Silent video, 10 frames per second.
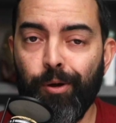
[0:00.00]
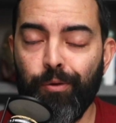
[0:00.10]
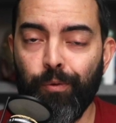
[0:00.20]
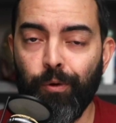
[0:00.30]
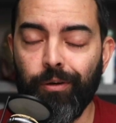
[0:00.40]

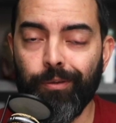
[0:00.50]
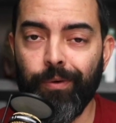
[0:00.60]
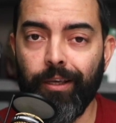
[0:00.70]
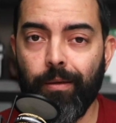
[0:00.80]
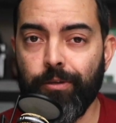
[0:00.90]
in the world
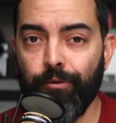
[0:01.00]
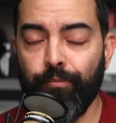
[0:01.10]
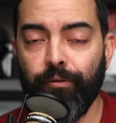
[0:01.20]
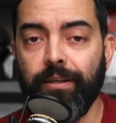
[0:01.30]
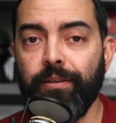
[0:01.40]
when it comes to
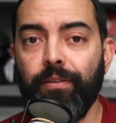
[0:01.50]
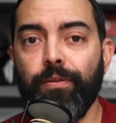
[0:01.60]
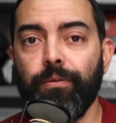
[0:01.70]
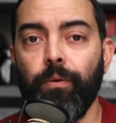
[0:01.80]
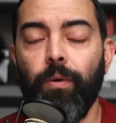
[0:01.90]
impressing
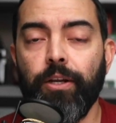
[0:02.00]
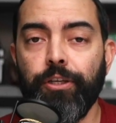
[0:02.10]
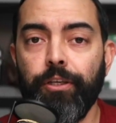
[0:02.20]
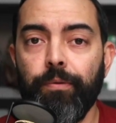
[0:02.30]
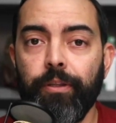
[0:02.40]
those who are
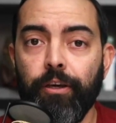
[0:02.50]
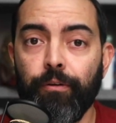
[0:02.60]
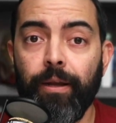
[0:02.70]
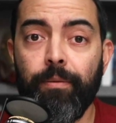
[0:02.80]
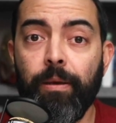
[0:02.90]
watching you on the
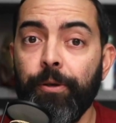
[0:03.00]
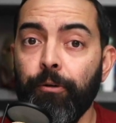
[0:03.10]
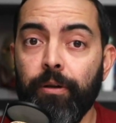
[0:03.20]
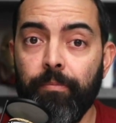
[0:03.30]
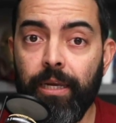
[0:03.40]
other end. Maybe
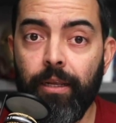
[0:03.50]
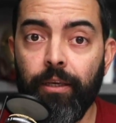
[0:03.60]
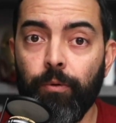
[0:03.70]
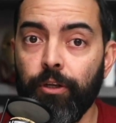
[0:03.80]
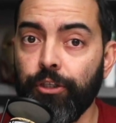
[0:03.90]
you're in a meeting,
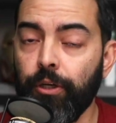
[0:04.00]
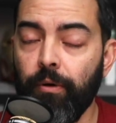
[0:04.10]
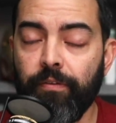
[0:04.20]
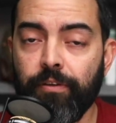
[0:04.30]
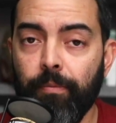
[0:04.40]
you want to show
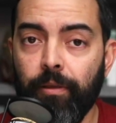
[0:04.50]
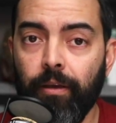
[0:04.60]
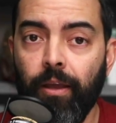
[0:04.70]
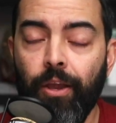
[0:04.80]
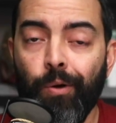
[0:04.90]
off
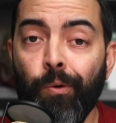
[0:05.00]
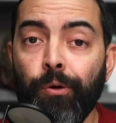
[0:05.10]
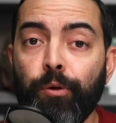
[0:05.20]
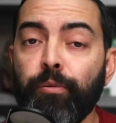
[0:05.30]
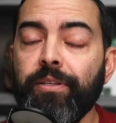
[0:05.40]
something, or
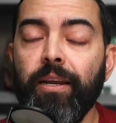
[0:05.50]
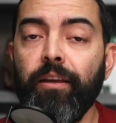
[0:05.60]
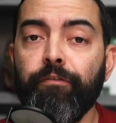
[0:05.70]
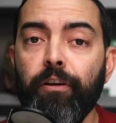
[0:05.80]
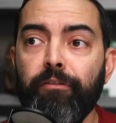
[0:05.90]
you're presenting
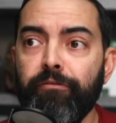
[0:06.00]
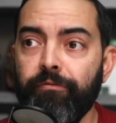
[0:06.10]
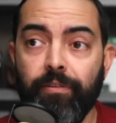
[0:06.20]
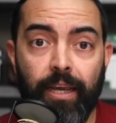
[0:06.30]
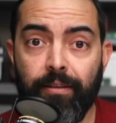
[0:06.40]
in front
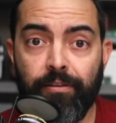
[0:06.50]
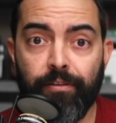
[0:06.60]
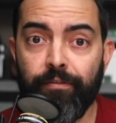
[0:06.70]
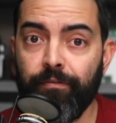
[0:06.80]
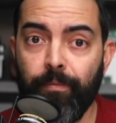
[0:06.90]
of tens
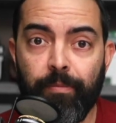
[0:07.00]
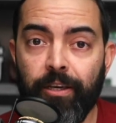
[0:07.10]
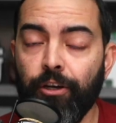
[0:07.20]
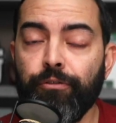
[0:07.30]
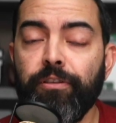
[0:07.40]
of, maybe
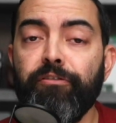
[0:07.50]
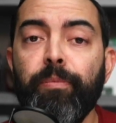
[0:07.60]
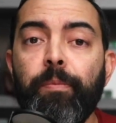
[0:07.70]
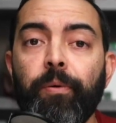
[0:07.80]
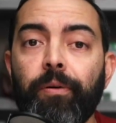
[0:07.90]
hundreds of
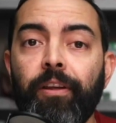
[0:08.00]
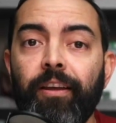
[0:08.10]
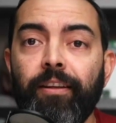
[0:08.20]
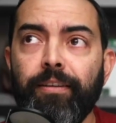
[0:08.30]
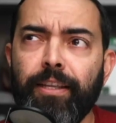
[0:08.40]
people.
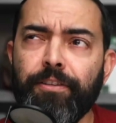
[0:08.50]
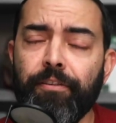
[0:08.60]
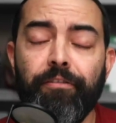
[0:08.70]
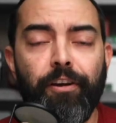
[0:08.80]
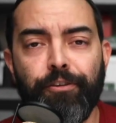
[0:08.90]
Tens
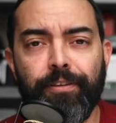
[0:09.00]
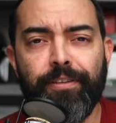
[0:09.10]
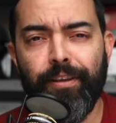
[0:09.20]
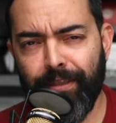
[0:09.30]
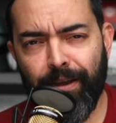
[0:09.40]
of,
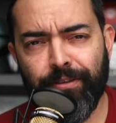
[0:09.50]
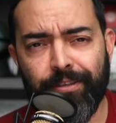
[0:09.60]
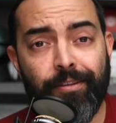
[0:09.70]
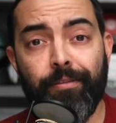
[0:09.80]
hundreds, thousands,